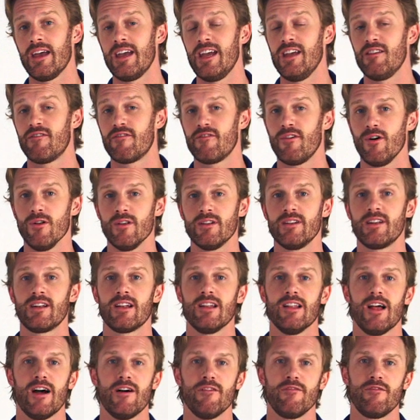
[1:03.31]
he'd fallen
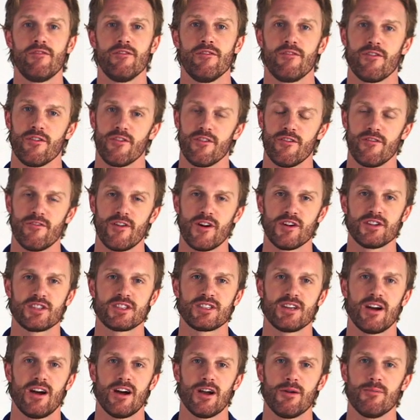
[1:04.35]
in love for the first
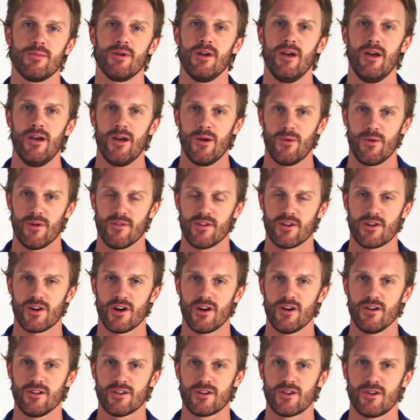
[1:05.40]
time with a
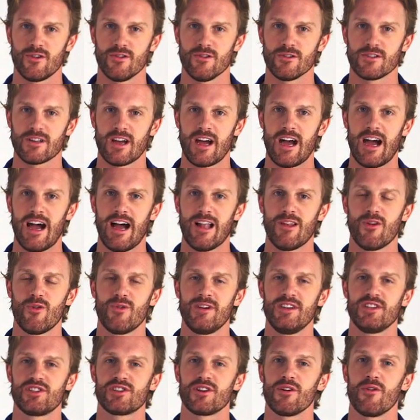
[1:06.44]
girl called
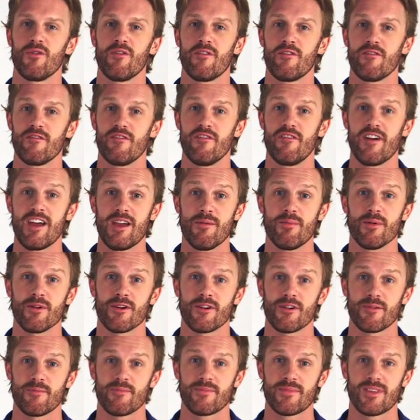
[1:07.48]
Aloysia
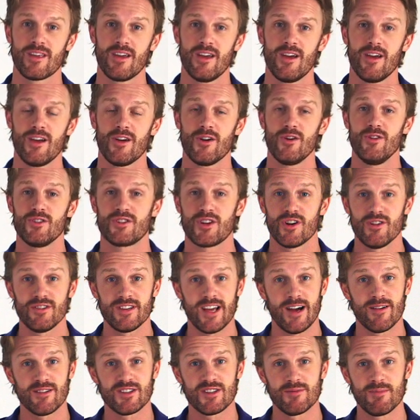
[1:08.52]
Weber, who turned
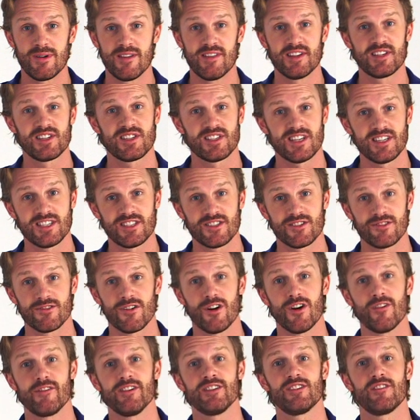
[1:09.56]
out to be the sister
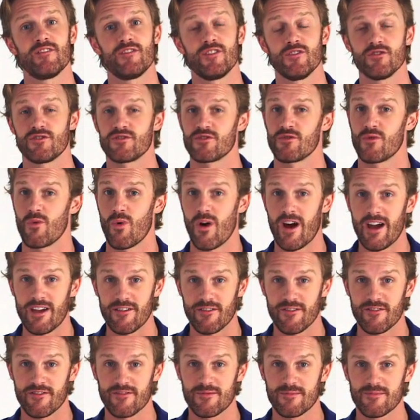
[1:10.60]
of his future
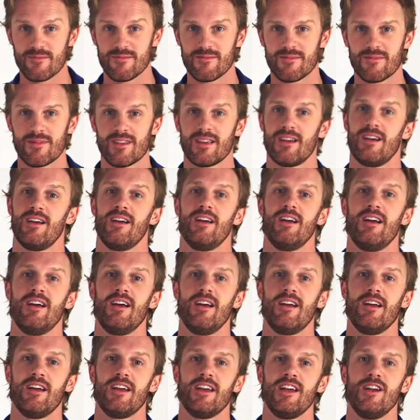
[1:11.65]
wife.
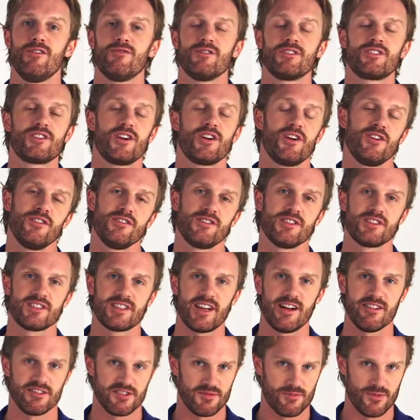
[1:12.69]
He returned to
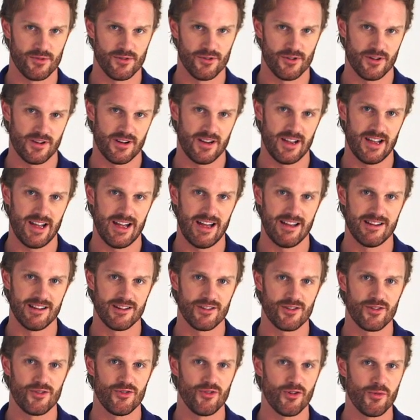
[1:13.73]
Salzburg and
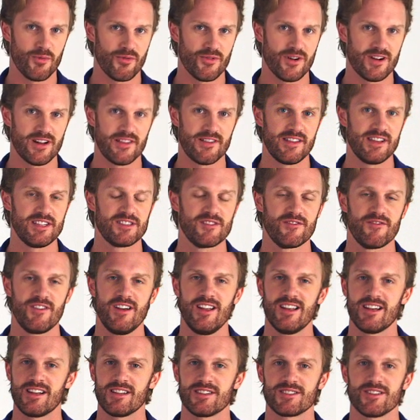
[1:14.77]
incorporated these
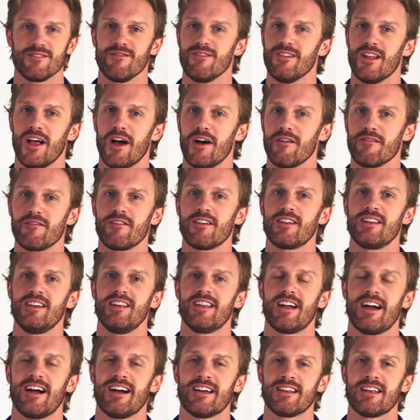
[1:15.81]
feelings of love that he'd
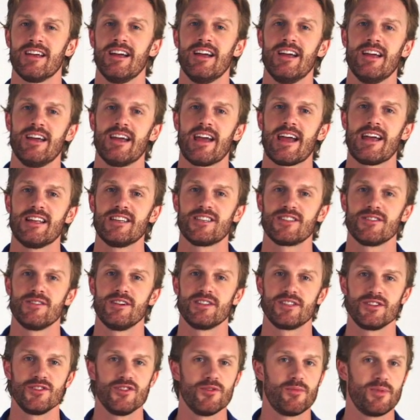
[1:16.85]
had into
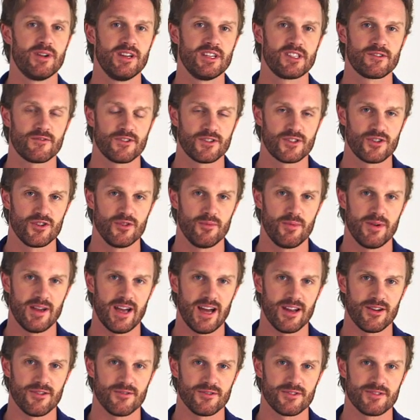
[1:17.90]
his new piece for two
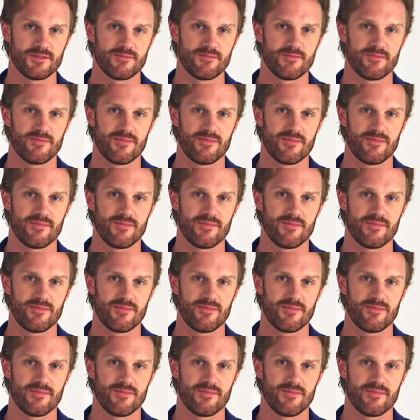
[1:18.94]
pianos.